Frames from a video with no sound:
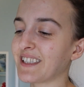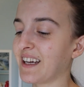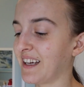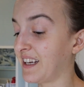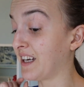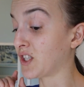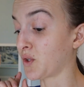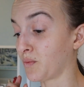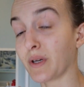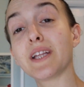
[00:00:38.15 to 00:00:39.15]
and it's
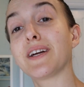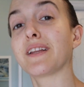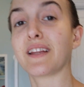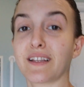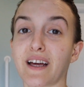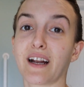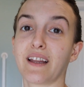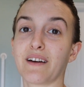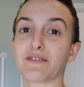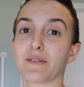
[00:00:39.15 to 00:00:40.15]
a really good thing that
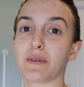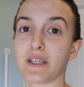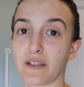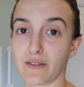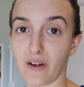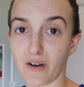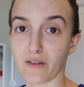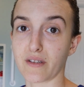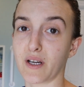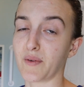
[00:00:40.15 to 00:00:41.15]
I left them in here
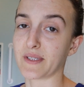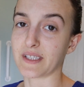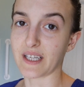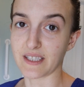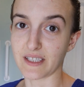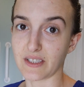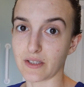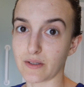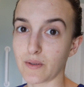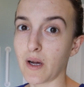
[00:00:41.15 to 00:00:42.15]
longer than I was intending
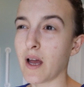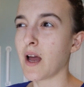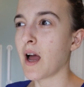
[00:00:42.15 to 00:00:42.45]
to.